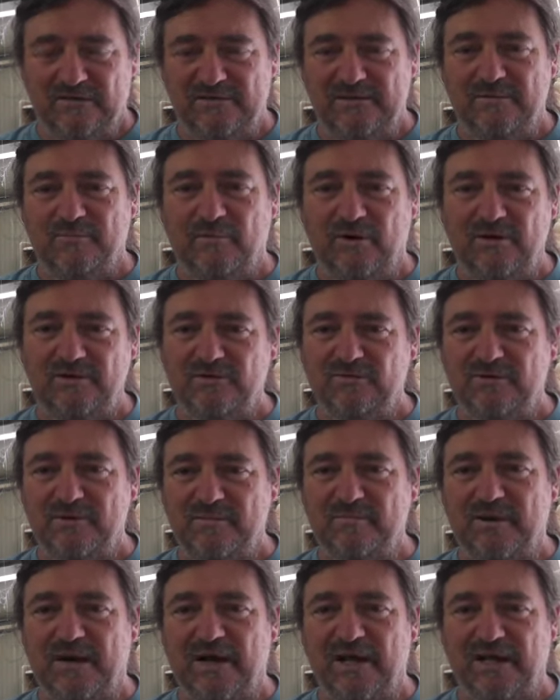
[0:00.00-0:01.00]
You might do it
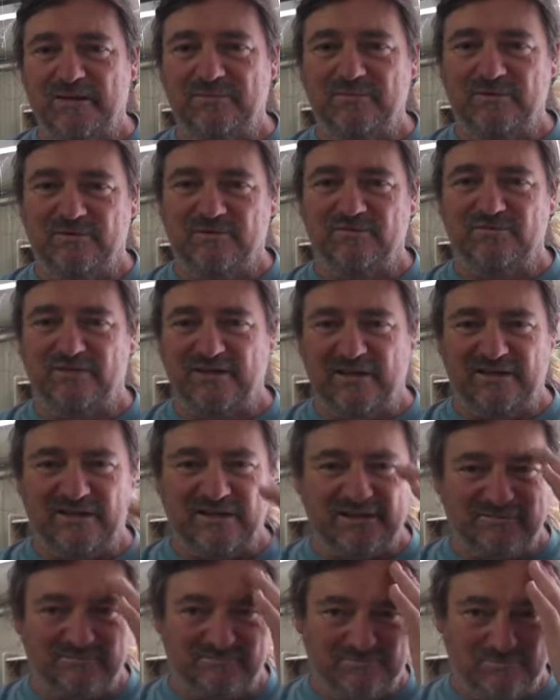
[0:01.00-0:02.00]
in Bali because, yeah,
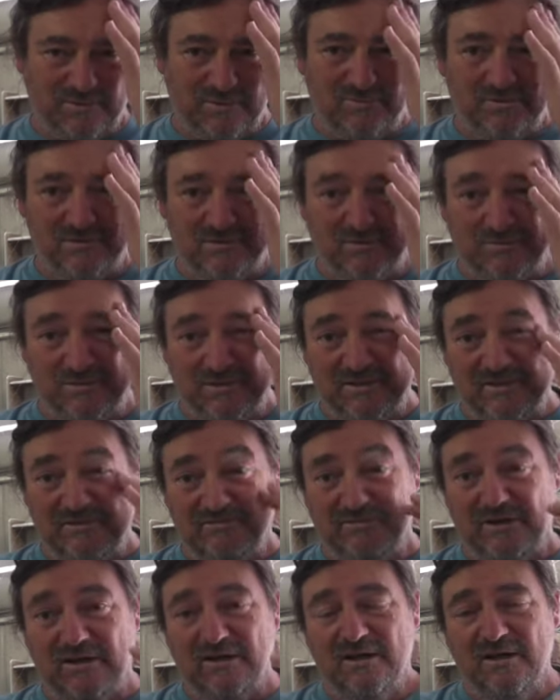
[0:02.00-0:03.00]
they probably do it a bit
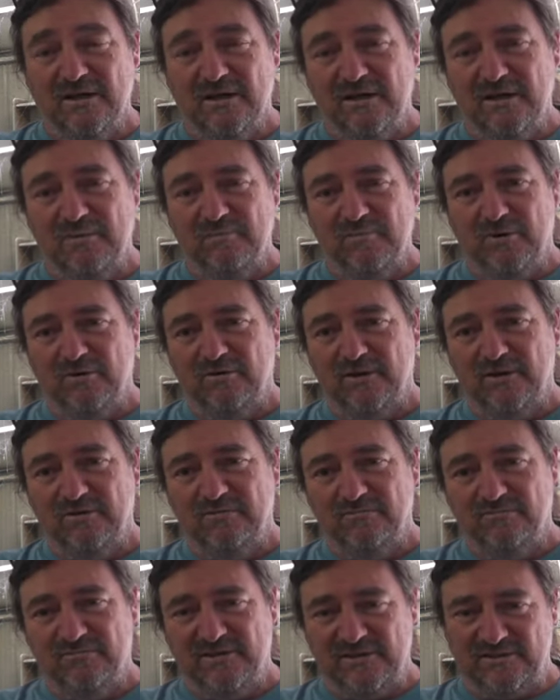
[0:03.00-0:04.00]
different. Lembongan,
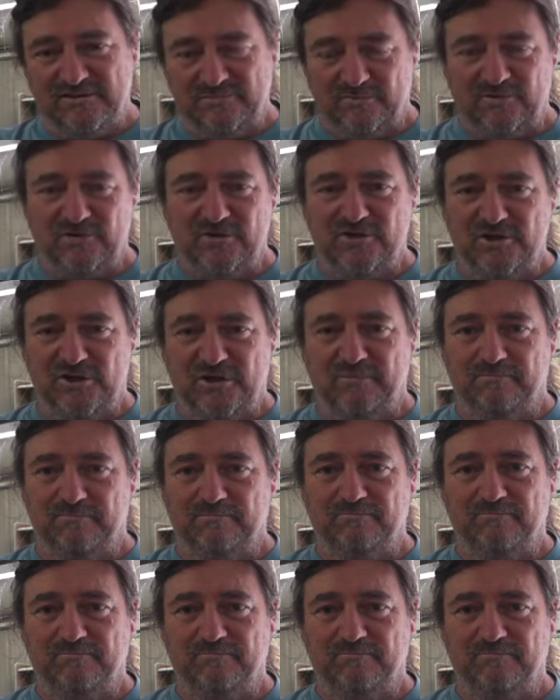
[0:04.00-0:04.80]
things are very cheap.